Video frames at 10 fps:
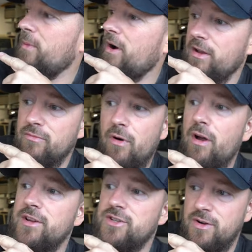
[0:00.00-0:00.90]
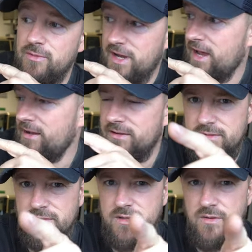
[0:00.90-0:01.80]
my right shoulder,
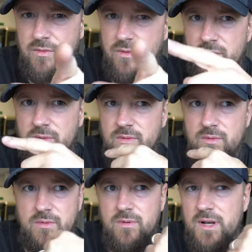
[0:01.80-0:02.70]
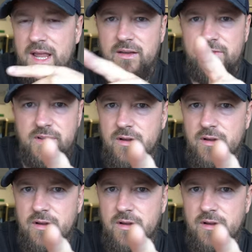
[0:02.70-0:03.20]
your left, I